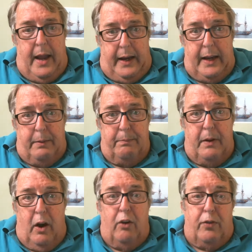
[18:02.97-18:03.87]
get
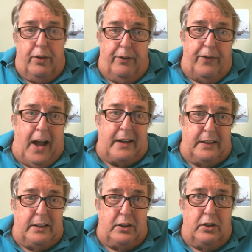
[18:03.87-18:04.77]
over the fact
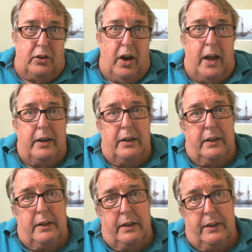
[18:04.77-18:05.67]
that you're not
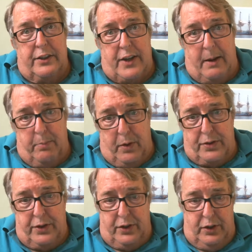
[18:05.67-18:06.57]
the same
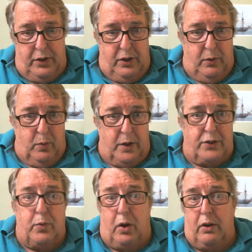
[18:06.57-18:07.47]
person you
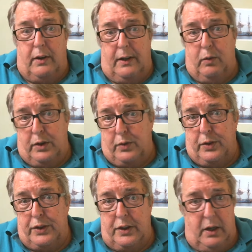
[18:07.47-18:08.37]
once were, which
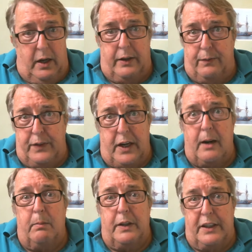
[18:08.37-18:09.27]
was a
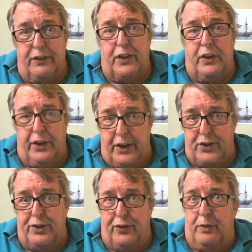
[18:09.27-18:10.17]
terribly difficult
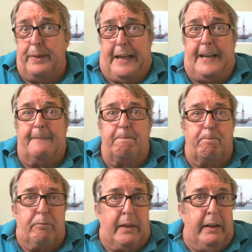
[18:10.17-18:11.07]
issue for me.
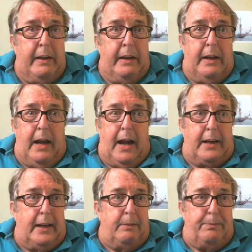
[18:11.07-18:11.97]
I
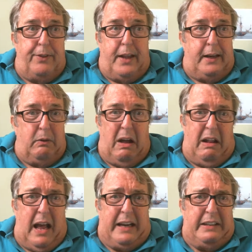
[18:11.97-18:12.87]
kept thinking, well,
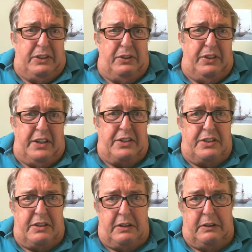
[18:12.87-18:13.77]
I can do
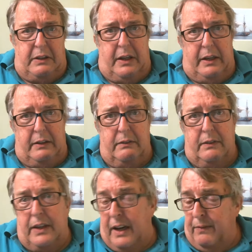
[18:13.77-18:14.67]
this. And
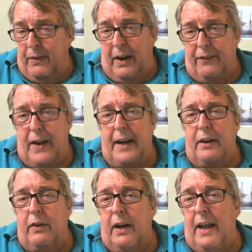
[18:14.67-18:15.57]
then when I
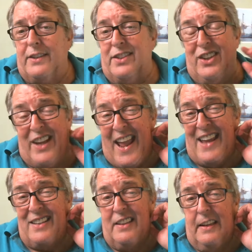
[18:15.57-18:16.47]
finally realized you can't,